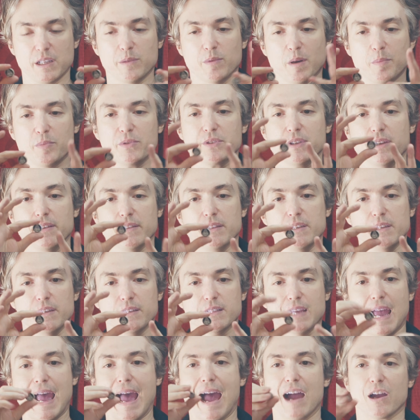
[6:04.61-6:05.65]
They represent the
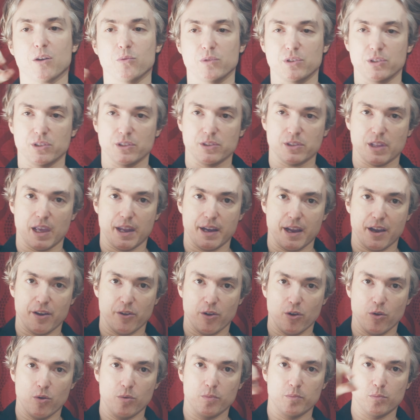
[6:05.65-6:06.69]
attack, which is that
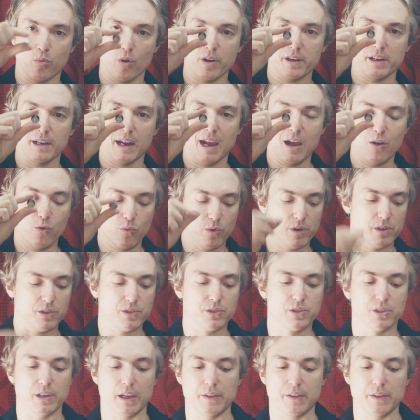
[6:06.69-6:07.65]
arrow pointing outwards,